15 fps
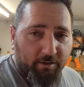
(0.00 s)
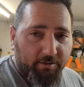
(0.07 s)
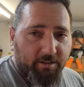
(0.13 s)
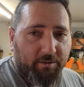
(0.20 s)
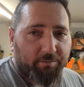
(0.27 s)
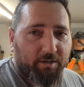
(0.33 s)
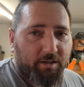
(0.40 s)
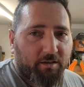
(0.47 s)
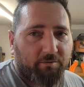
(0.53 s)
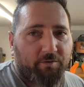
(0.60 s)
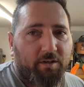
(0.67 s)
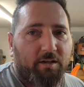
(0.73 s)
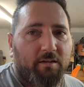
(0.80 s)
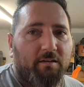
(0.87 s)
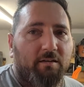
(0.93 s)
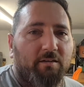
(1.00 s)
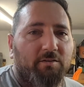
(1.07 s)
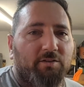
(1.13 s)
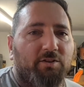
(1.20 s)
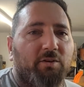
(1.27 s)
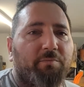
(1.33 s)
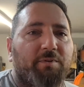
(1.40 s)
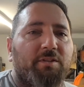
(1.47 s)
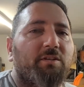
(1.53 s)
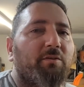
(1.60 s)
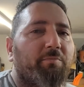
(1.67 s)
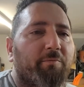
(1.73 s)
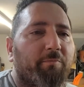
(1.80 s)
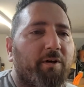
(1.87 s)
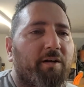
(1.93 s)
something of a
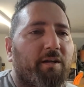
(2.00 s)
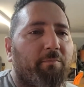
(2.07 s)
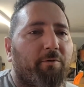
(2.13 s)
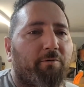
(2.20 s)
stupid money.